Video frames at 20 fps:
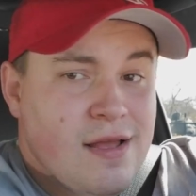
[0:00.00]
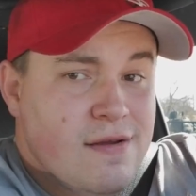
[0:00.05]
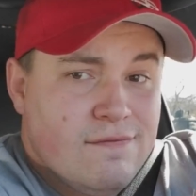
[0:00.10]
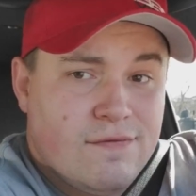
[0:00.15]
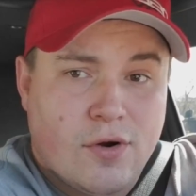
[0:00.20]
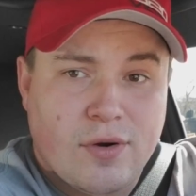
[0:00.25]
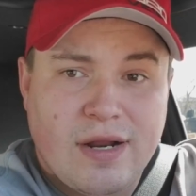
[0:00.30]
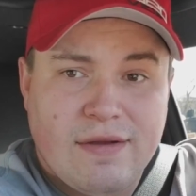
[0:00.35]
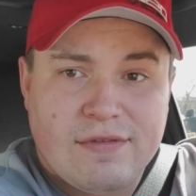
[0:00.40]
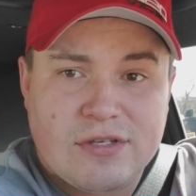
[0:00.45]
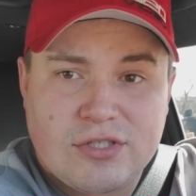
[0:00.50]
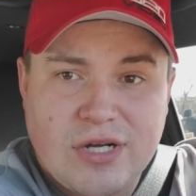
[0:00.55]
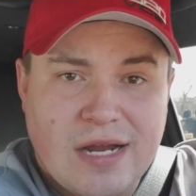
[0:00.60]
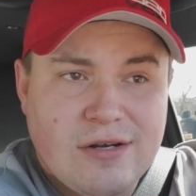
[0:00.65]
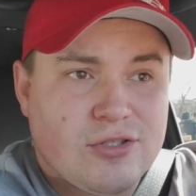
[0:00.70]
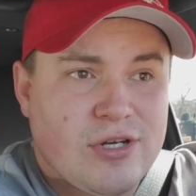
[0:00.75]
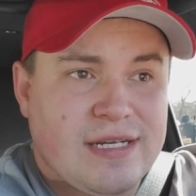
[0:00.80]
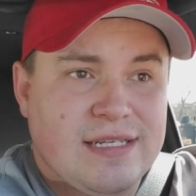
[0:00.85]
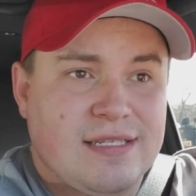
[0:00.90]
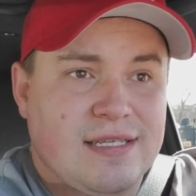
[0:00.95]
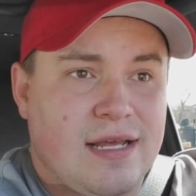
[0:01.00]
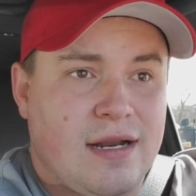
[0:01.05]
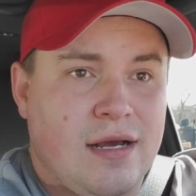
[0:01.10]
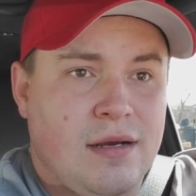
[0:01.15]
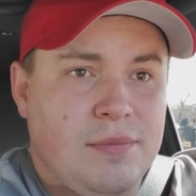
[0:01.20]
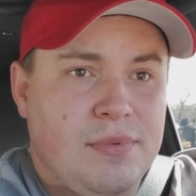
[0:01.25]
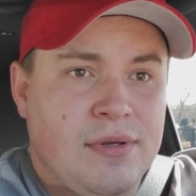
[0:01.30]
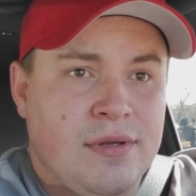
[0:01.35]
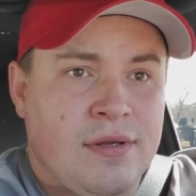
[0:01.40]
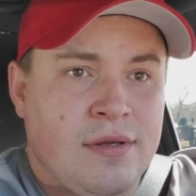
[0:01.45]
If I already have the drivetrain set
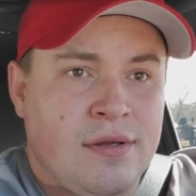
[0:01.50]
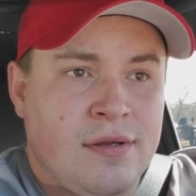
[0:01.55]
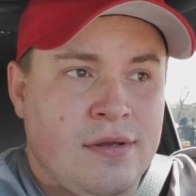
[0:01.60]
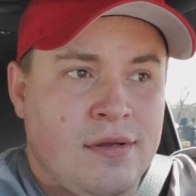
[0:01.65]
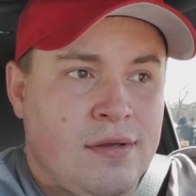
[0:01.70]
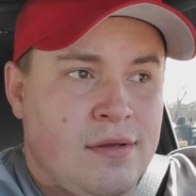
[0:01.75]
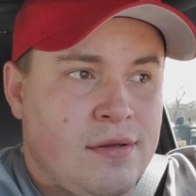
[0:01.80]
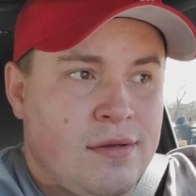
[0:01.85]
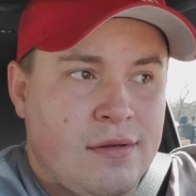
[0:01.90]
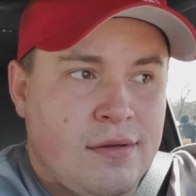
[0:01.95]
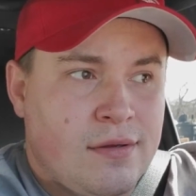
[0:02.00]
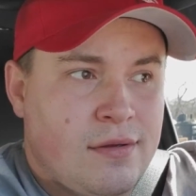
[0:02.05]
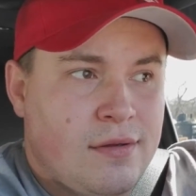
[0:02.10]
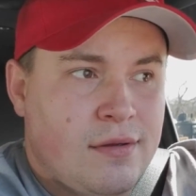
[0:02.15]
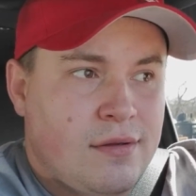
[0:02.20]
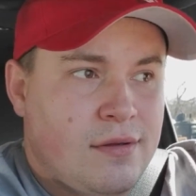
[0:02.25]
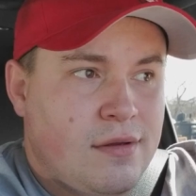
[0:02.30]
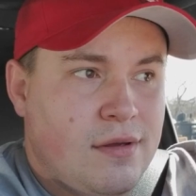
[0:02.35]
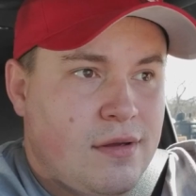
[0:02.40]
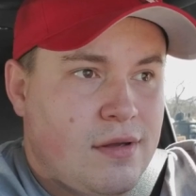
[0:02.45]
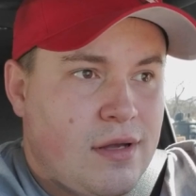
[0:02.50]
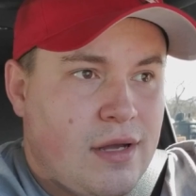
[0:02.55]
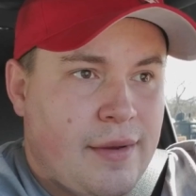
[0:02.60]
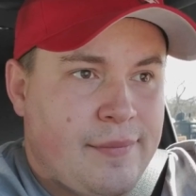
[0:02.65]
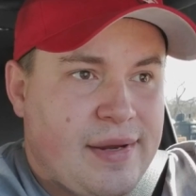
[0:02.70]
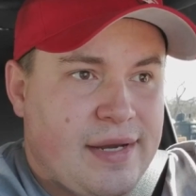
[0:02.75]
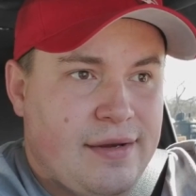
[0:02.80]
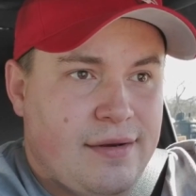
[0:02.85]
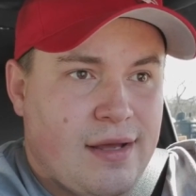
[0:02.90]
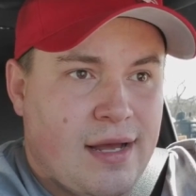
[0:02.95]
up, I
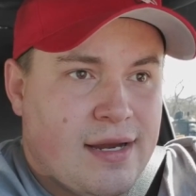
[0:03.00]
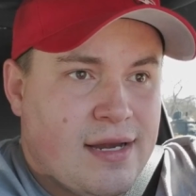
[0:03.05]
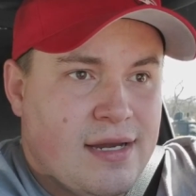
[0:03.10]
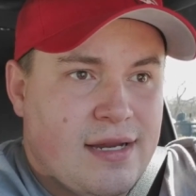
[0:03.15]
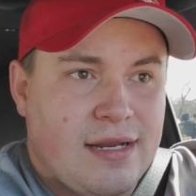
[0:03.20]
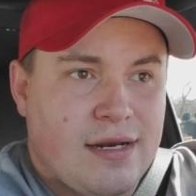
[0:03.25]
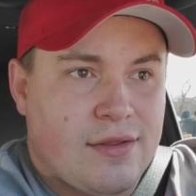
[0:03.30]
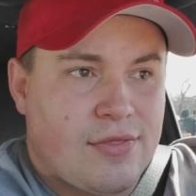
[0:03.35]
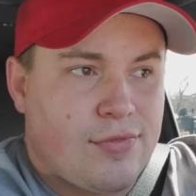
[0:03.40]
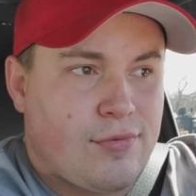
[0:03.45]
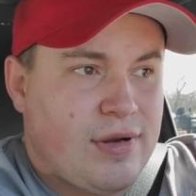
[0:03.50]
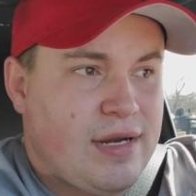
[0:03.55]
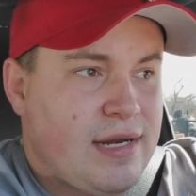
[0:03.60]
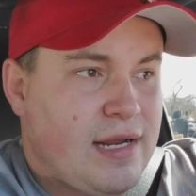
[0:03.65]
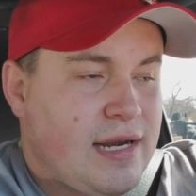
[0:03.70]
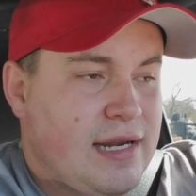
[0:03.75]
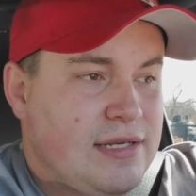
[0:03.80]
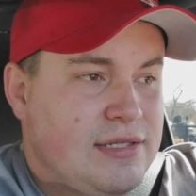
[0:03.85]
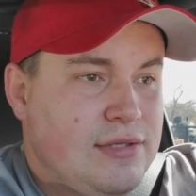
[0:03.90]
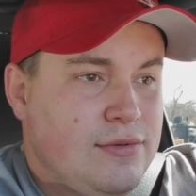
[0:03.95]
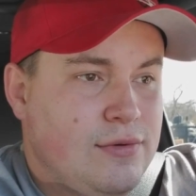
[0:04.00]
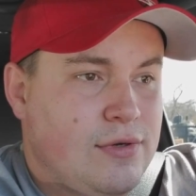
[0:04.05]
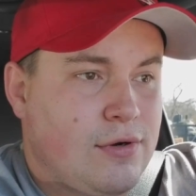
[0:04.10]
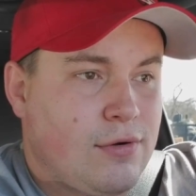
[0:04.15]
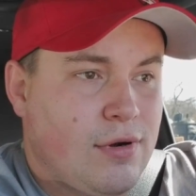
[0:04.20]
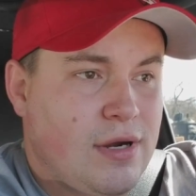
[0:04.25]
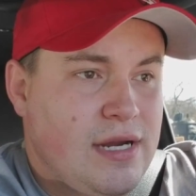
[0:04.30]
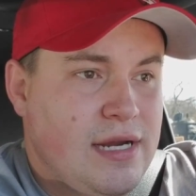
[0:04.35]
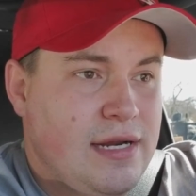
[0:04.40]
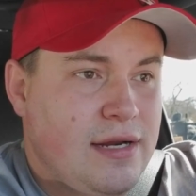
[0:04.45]
mean, I can get a 392
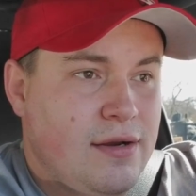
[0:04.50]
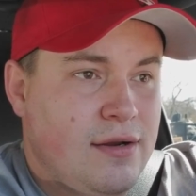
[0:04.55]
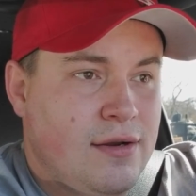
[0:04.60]
crate